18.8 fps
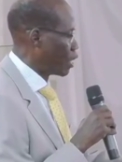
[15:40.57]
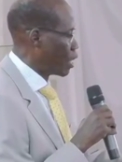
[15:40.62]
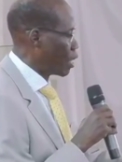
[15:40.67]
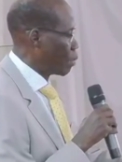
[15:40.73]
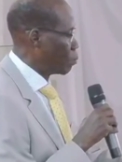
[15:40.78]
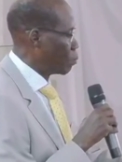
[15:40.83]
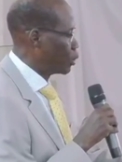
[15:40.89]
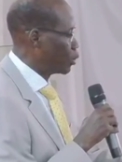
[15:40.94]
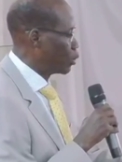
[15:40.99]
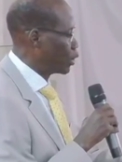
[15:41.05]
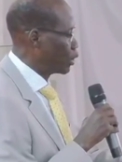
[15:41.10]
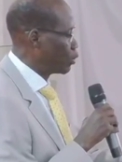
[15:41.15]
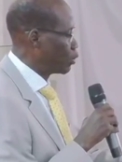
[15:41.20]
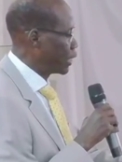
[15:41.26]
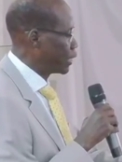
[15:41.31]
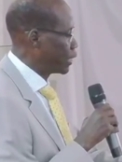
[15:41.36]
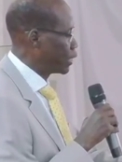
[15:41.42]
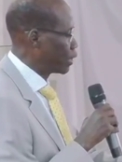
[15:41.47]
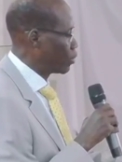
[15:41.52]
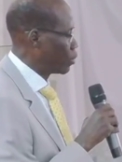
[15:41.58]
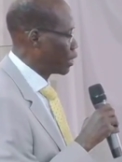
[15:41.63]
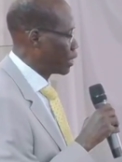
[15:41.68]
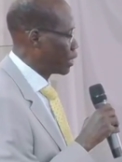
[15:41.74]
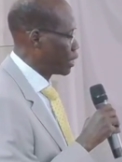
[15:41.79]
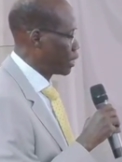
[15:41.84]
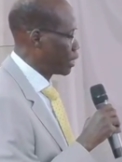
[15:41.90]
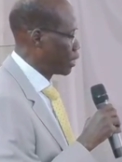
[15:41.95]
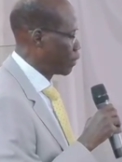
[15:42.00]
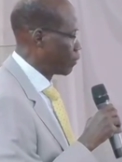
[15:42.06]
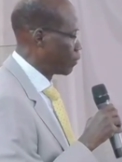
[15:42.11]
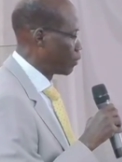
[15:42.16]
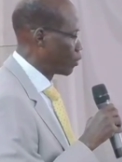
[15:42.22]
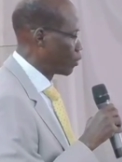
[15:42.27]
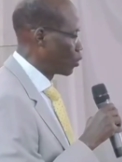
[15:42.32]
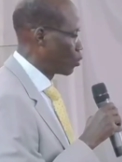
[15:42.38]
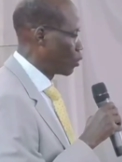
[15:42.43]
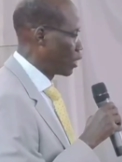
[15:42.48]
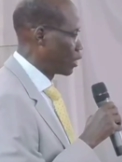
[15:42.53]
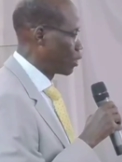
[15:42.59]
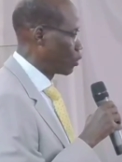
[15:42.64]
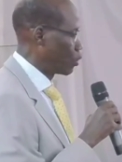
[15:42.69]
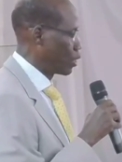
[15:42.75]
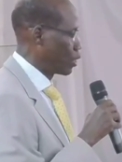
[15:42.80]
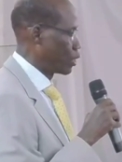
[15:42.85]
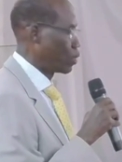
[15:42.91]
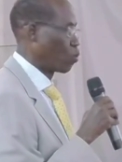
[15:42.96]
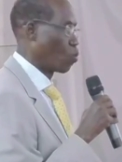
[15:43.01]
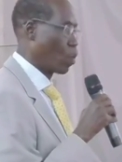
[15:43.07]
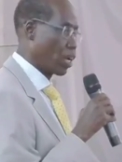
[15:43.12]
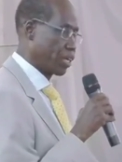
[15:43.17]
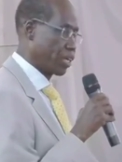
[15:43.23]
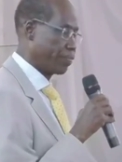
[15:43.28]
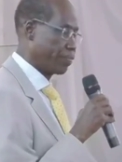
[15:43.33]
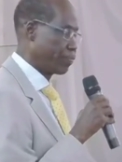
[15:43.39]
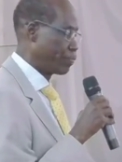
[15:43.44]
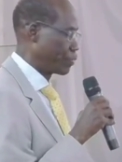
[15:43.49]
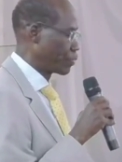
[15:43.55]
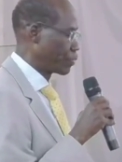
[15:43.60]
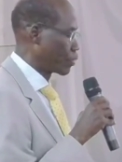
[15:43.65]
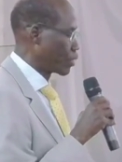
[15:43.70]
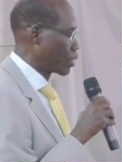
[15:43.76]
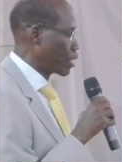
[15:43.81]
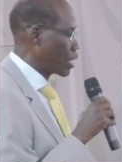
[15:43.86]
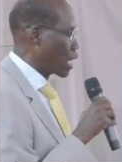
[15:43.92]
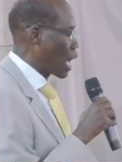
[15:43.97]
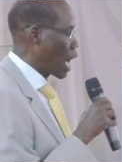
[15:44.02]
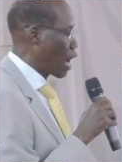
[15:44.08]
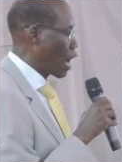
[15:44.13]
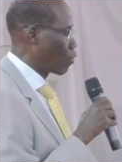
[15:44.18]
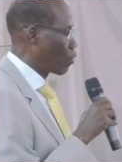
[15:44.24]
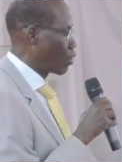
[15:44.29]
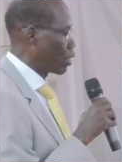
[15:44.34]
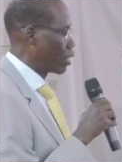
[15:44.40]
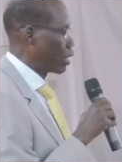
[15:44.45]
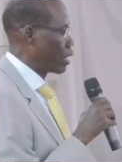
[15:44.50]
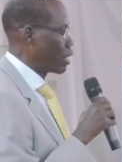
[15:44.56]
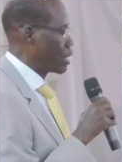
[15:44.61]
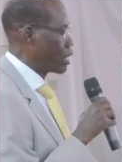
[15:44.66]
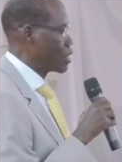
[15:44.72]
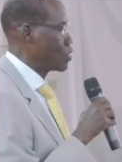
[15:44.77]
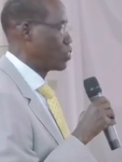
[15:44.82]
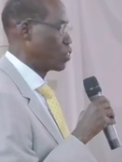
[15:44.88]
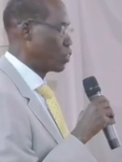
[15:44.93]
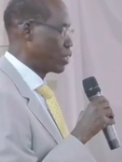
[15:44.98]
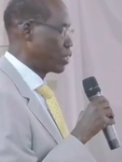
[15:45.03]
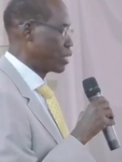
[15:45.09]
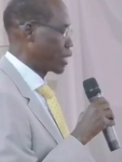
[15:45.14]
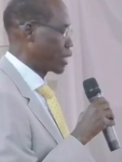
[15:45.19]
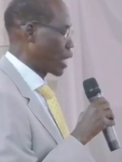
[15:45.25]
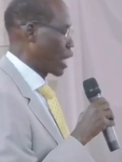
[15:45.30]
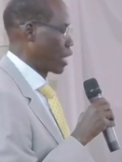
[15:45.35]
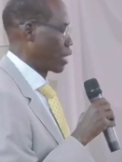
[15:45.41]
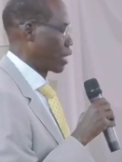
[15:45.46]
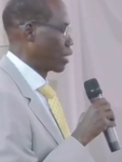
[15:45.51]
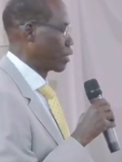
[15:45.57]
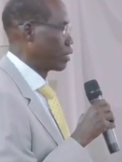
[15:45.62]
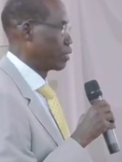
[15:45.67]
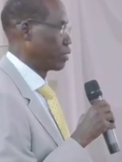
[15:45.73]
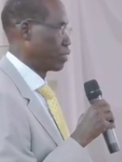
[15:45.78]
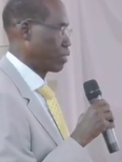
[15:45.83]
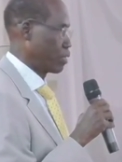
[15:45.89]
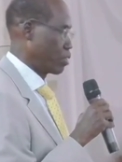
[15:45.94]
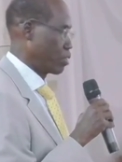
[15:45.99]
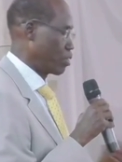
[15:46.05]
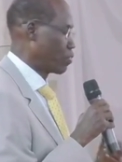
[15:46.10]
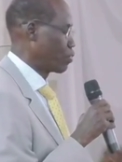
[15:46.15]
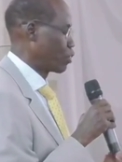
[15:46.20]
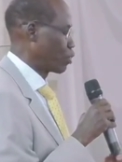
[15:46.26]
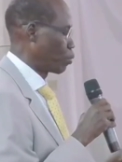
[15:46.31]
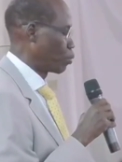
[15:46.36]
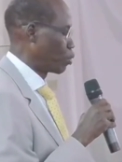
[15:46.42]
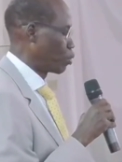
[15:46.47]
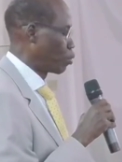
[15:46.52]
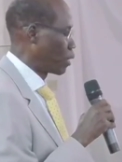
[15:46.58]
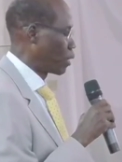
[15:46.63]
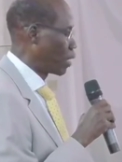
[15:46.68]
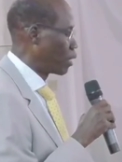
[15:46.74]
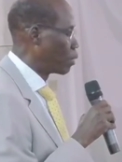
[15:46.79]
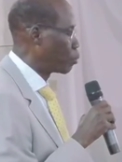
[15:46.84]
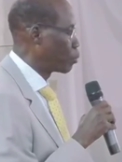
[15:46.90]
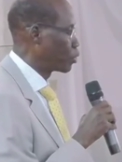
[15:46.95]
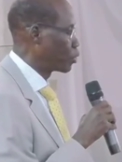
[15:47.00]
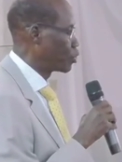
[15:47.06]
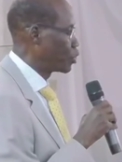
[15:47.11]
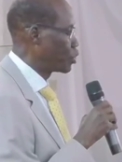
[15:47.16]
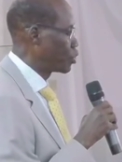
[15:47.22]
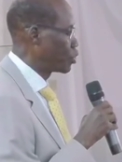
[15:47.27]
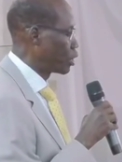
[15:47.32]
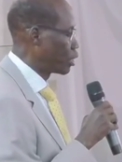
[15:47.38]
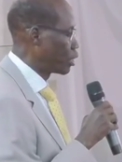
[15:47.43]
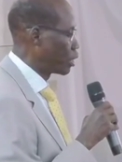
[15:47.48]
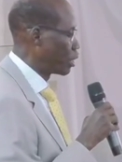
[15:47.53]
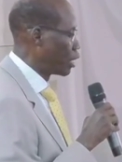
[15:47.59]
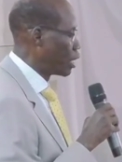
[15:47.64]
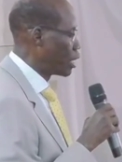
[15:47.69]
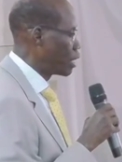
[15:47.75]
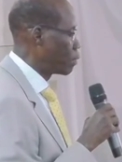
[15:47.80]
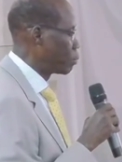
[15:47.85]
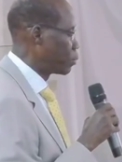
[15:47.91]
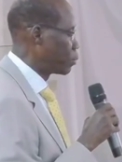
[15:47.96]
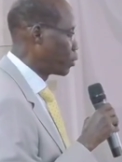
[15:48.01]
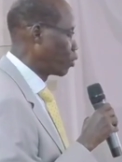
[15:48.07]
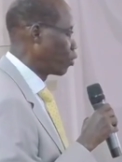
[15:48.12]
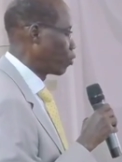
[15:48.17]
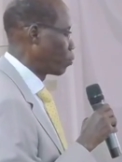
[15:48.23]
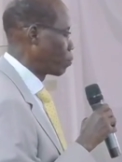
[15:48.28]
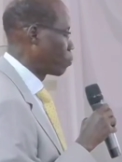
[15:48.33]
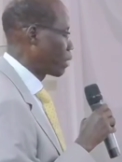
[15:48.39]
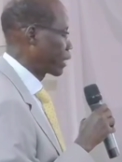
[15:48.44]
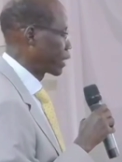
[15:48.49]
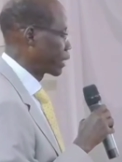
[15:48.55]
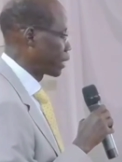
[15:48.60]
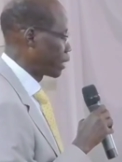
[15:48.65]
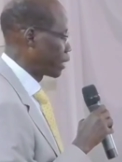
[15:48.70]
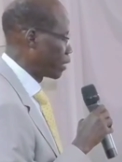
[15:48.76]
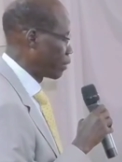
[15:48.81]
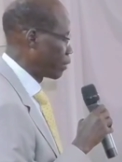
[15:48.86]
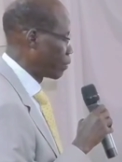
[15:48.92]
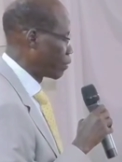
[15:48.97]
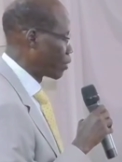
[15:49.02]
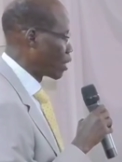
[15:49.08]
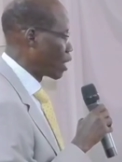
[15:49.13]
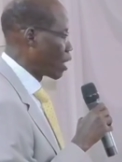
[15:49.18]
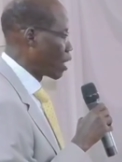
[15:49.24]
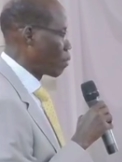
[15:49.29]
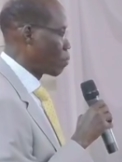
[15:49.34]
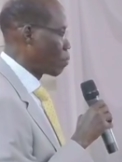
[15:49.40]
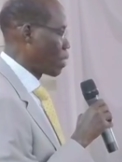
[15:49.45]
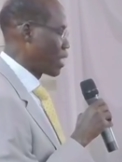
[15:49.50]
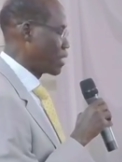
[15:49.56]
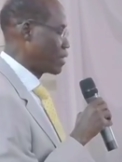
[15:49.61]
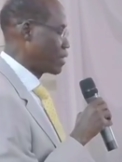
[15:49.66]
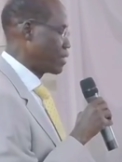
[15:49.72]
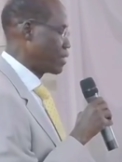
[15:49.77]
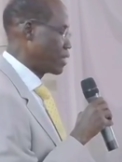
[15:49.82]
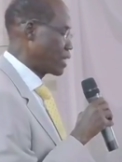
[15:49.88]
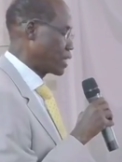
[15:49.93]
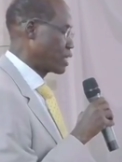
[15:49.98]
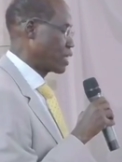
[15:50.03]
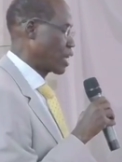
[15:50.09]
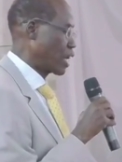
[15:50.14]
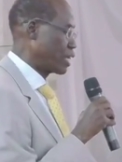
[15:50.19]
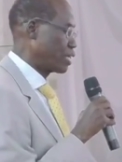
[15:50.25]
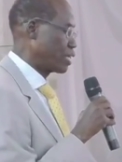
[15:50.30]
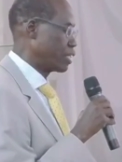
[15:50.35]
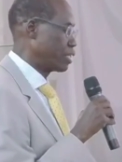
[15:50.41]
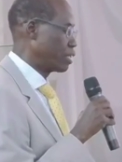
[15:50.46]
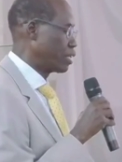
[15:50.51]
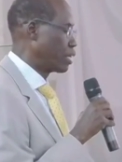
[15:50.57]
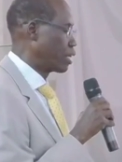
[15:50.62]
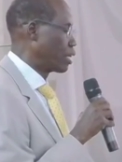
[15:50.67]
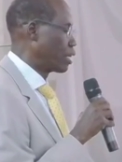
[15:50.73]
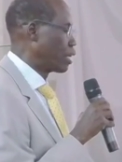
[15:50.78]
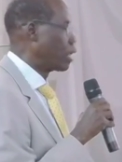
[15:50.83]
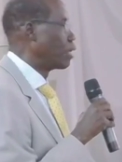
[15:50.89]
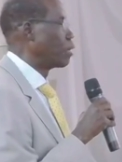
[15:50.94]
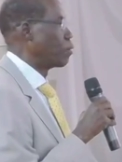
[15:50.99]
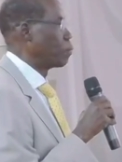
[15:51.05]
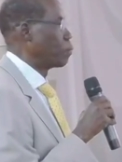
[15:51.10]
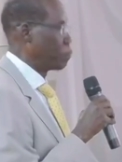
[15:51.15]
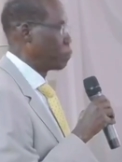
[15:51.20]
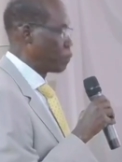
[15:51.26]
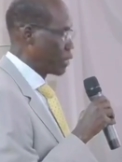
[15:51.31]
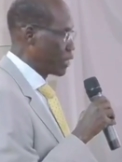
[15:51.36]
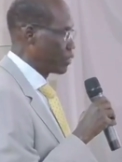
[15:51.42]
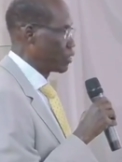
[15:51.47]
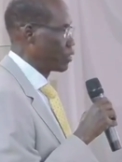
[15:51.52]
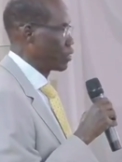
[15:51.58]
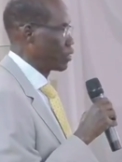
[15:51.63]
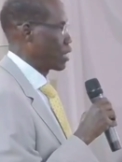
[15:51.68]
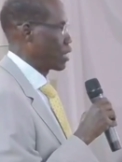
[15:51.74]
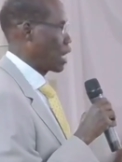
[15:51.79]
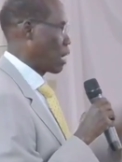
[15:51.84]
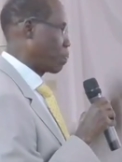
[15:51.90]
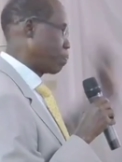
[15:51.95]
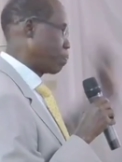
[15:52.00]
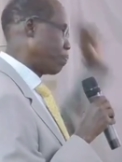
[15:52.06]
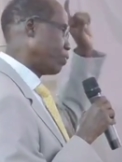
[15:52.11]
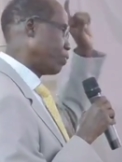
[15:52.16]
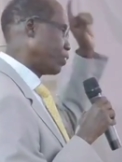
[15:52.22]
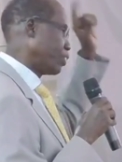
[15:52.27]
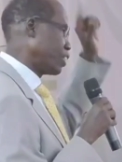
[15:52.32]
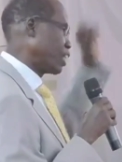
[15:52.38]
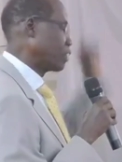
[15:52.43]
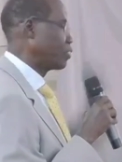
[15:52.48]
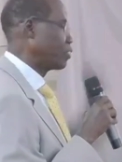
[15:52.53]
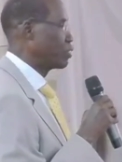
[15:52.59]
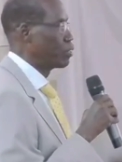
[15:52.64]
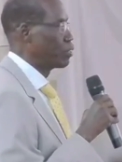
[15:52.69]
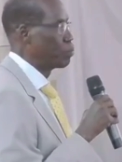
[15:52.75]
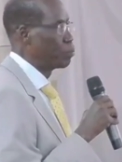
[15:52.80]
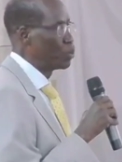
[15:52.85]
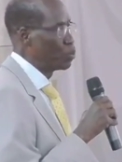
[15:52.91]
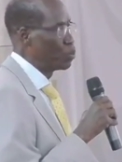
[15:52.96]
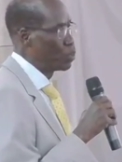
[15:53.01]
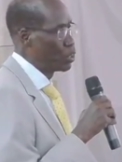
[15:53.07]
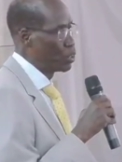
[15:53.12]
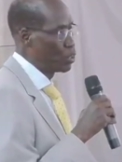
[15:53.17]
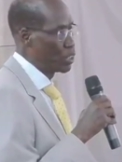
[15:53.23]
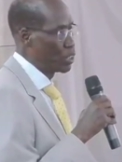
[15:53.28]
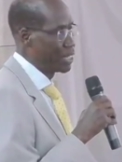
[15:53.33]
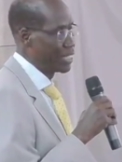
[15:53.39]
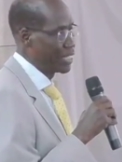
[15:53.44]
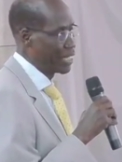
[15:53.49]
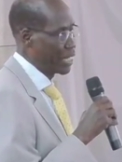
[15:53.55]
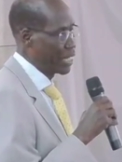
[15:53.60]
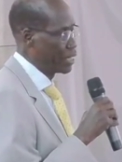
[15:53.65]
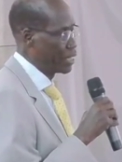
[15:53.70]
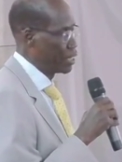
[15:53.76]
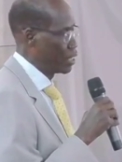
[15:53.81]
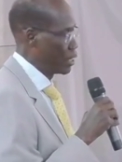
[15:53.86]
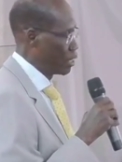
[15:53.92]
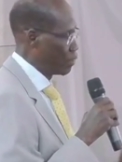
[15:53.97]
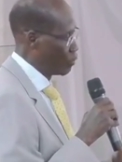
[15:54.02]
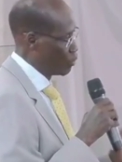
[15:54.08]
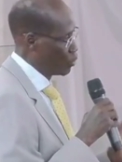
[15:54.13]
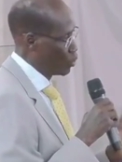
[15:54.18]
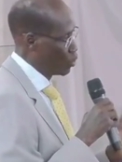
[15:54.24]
Between 2020 to 2021, our unit rank the Yom September, position improved markedly by 600 places, up just between 2019, you